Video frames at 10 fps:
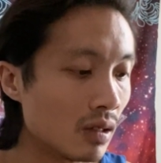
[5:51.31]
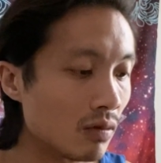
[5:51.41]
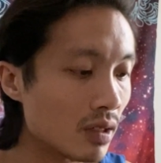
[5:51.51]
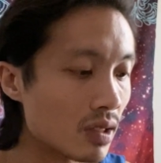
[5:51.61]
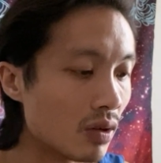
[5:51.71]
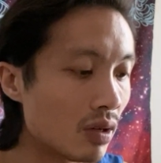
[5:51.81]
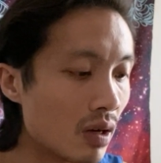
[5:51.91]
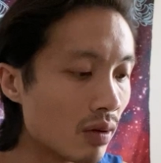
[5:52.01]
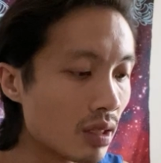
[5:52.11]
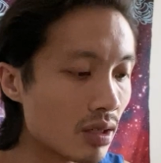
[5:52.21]
What's going on
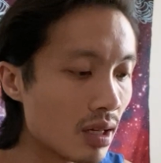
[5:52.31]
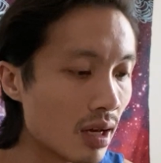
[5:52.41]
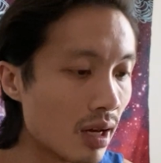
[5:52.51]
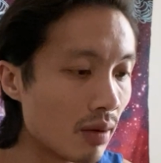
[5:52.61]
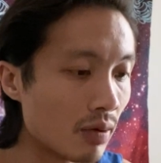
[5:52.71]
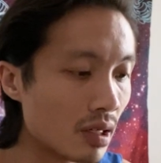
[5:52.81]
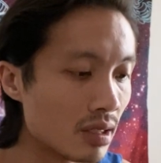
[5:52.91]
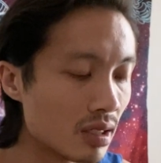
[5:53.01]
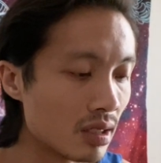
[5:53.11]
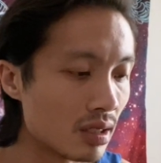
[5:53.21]
with this high
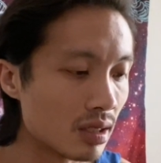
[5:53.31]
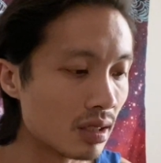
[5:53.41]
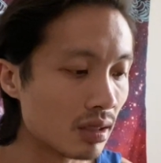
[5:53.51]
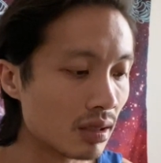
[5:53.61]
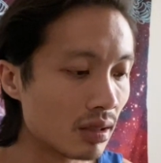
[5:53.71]
priestess?